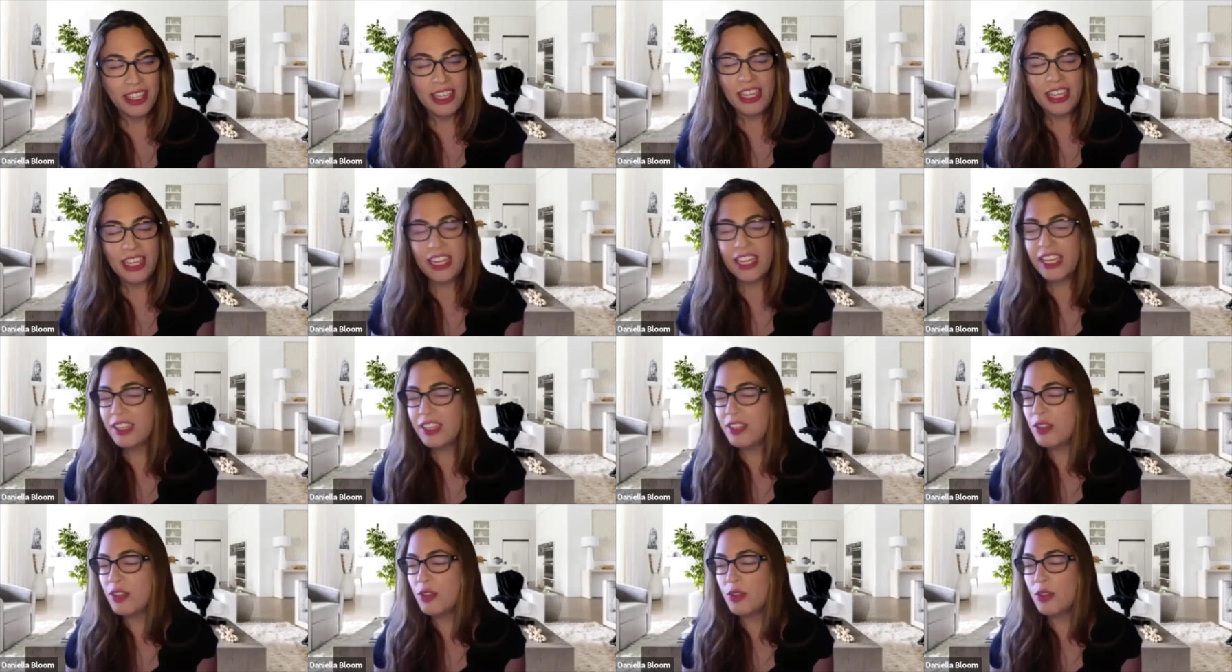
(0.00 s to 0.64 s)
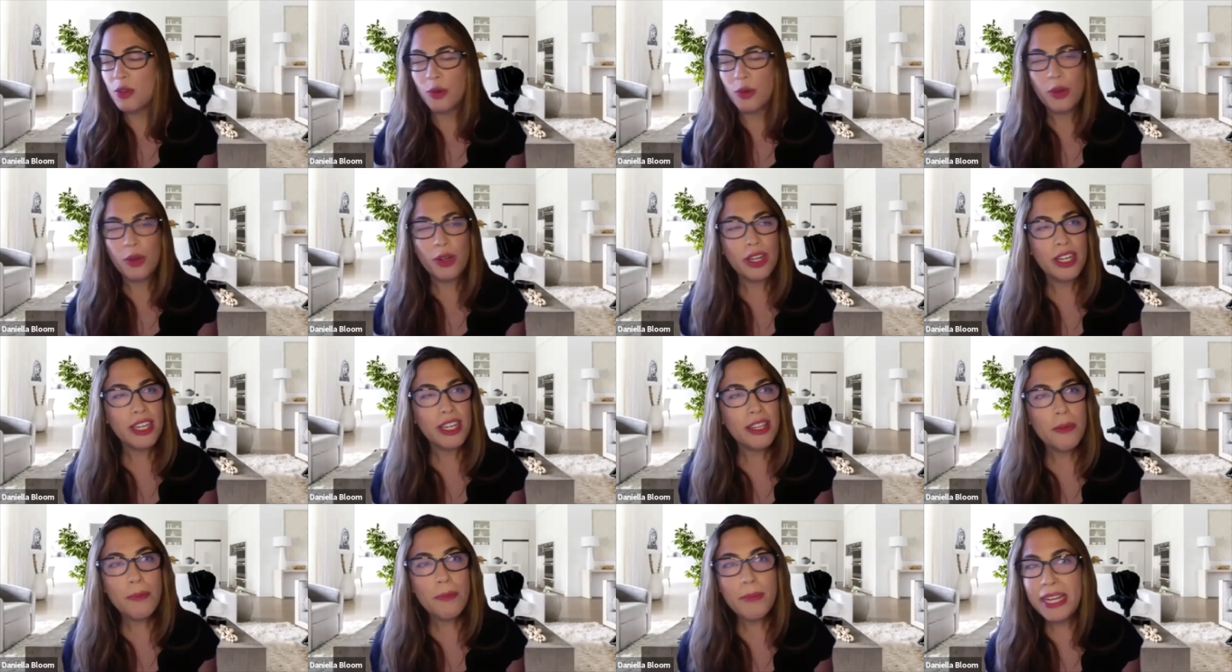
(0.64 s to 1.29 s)

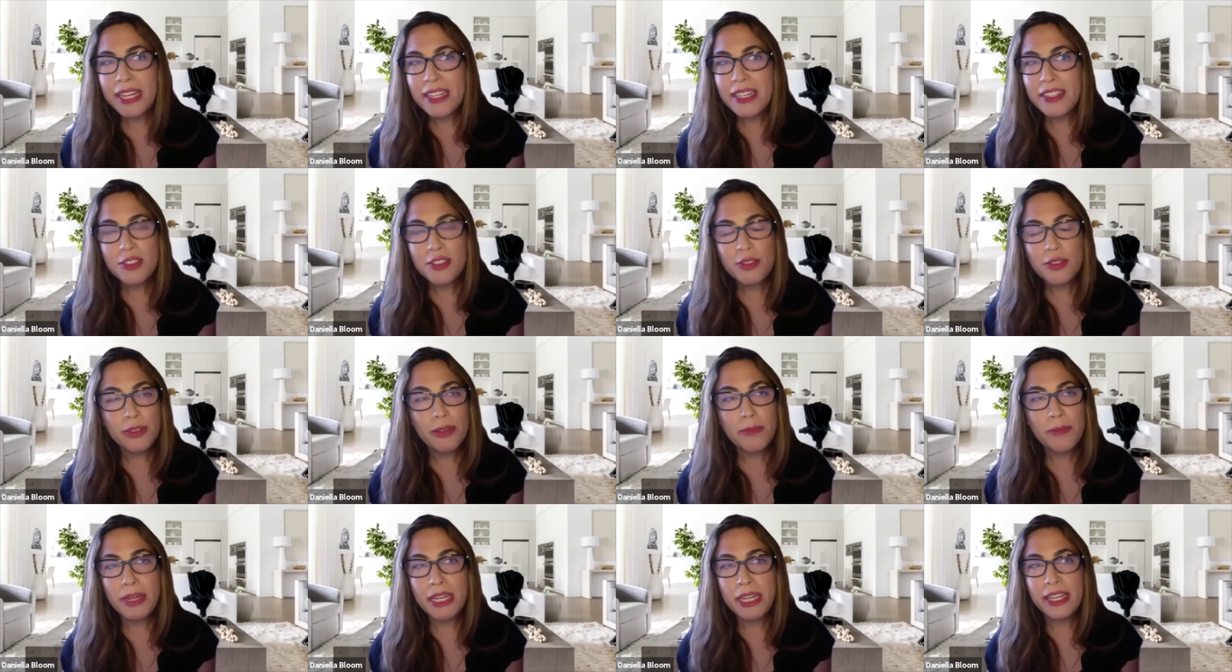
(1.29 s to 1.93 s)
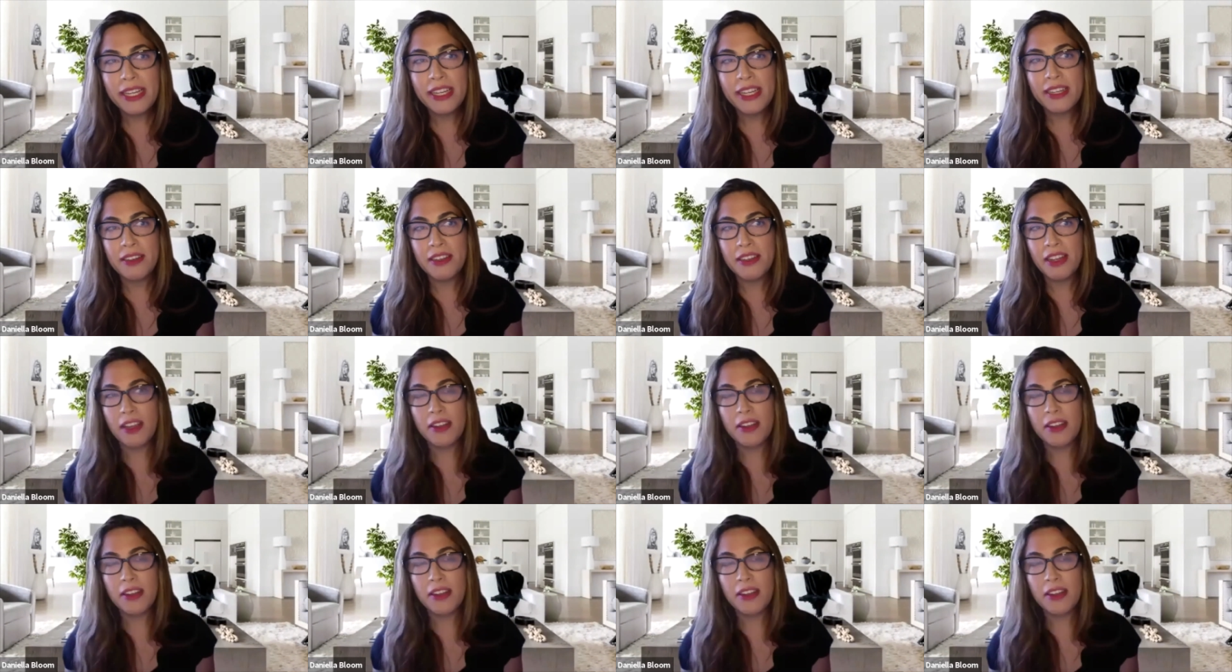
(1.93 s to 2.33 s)
ignored the mainstream media